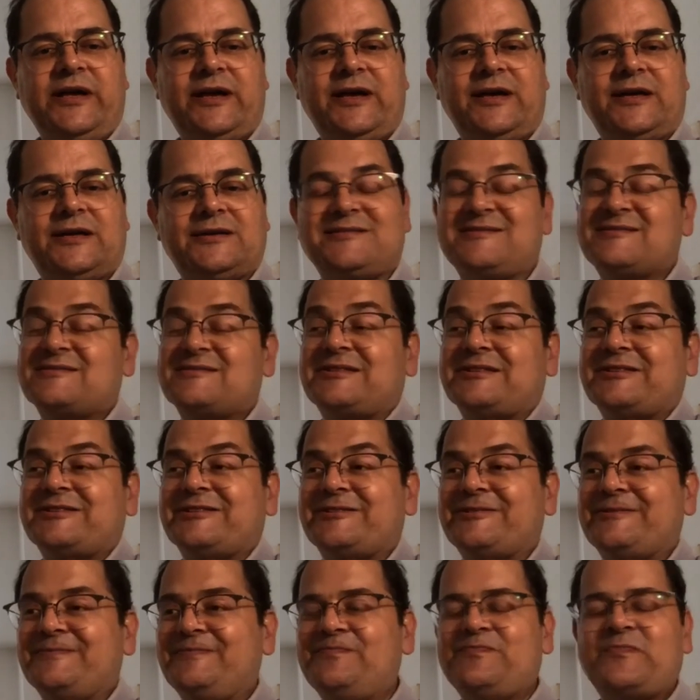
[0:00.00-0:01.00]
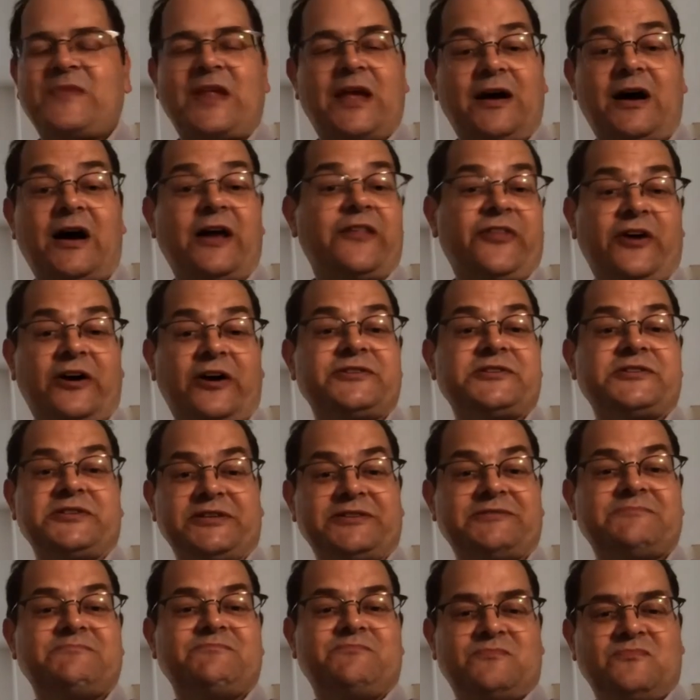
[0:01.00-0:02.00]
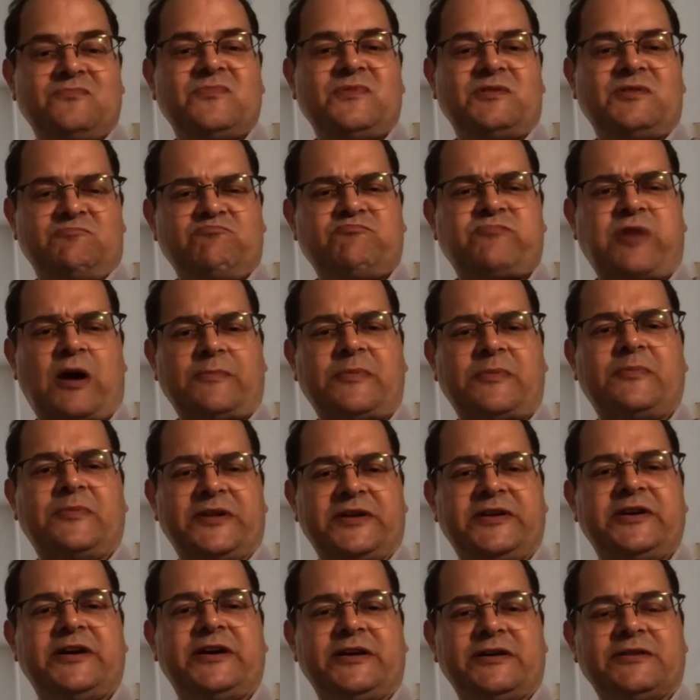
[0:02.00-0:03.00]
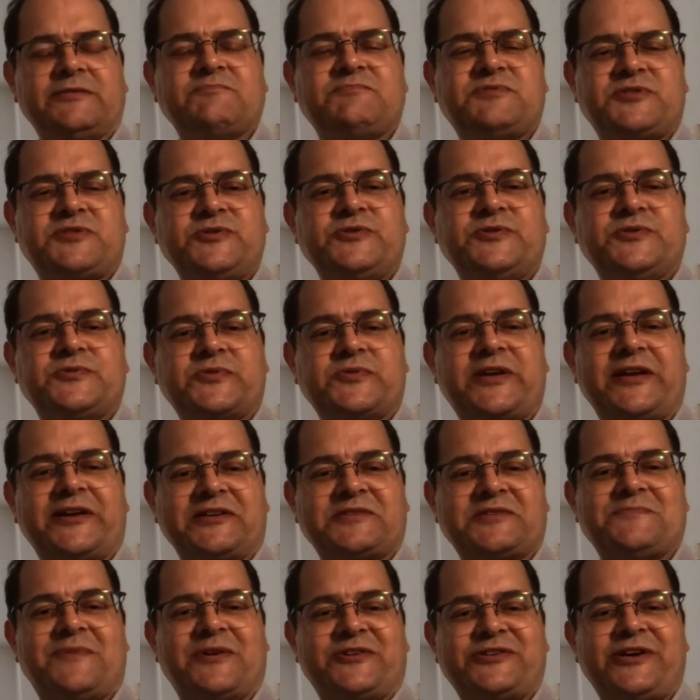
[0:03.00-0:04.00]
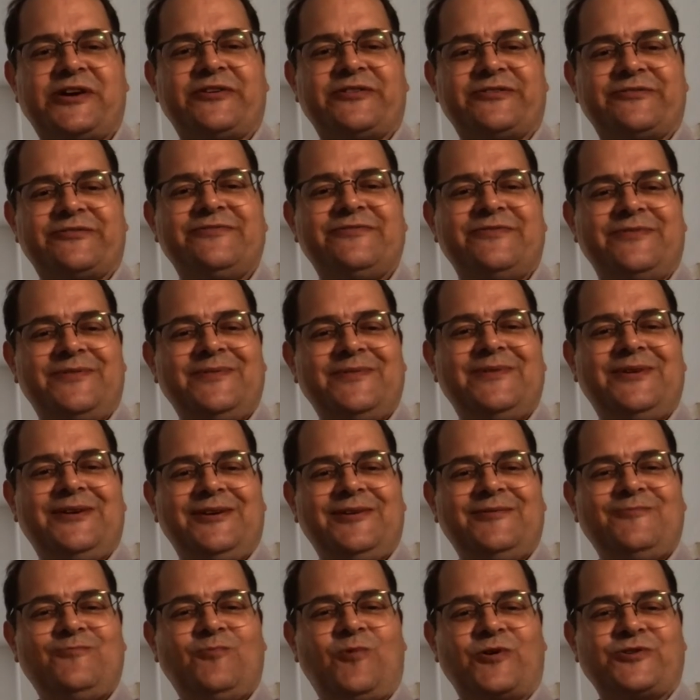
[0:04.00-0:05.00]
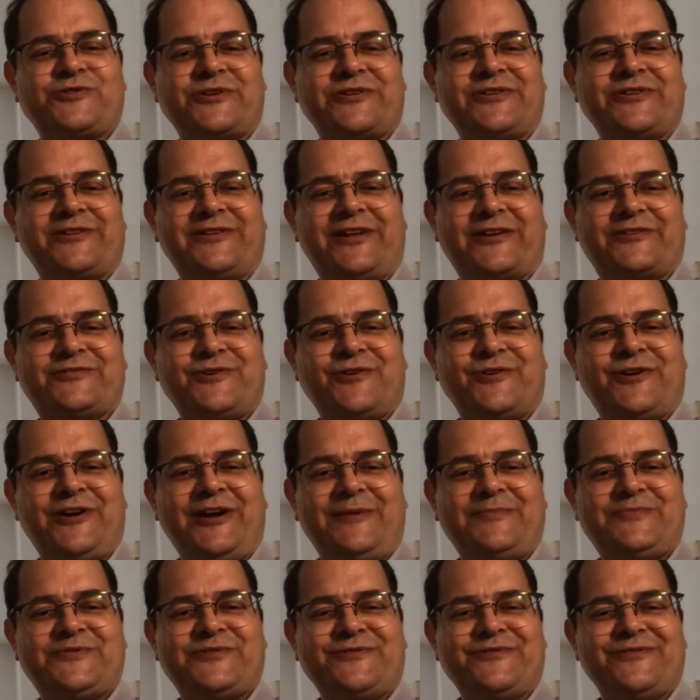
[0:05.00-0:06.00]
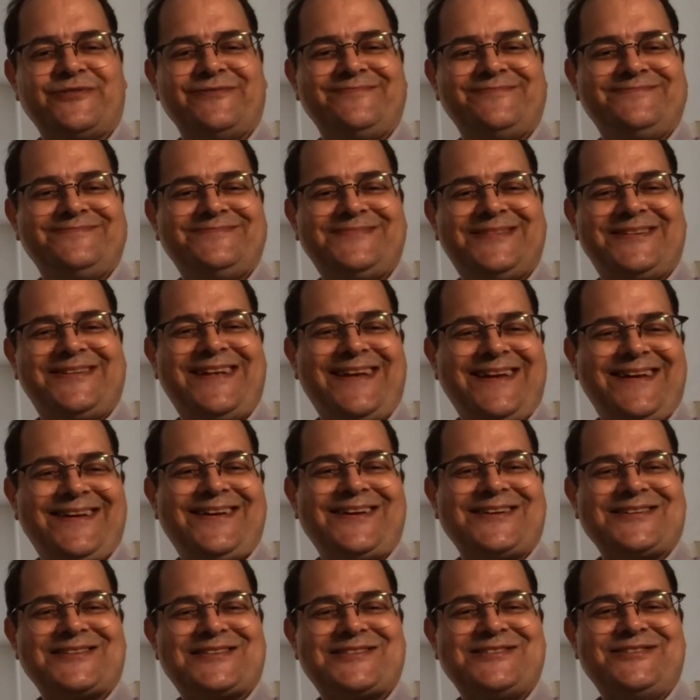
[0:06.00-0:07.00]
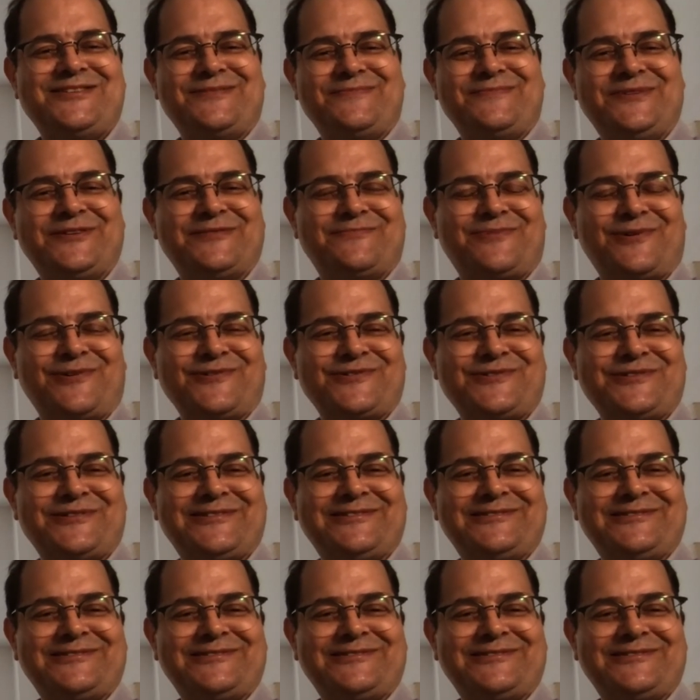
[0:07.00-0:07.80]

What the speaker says: And I thought probably students would get as much out of watching the lecture capture as seeing me in person.